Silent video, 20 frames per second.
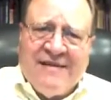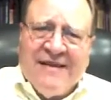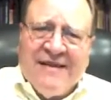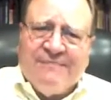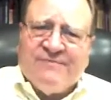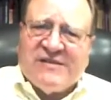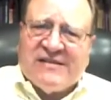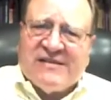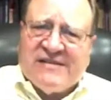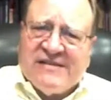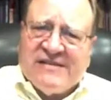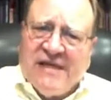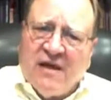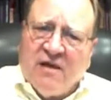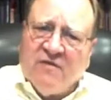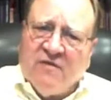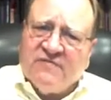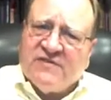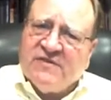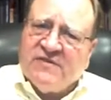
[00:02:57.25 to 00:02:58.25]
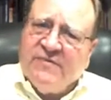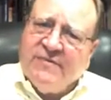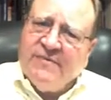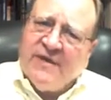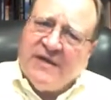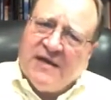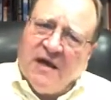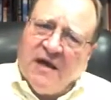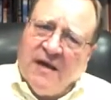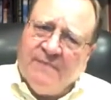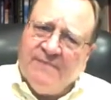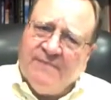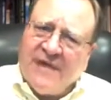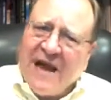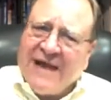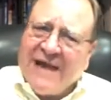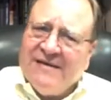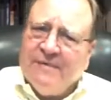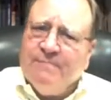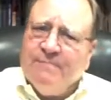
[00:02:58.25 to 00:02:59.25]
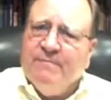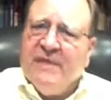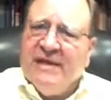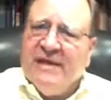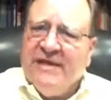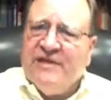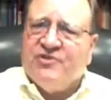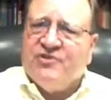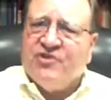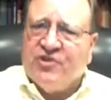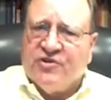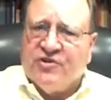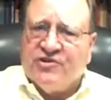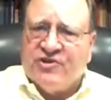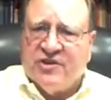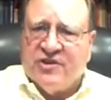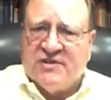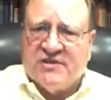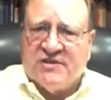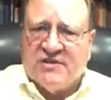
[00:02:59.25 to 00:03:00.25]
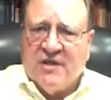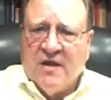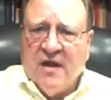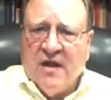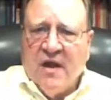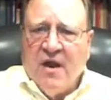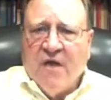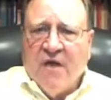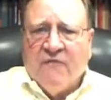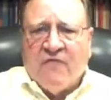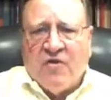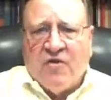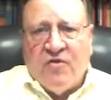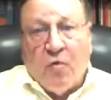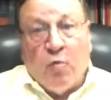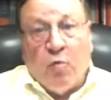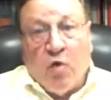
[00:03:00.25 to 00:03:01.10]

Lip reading: themselves to become kind of mini churches for the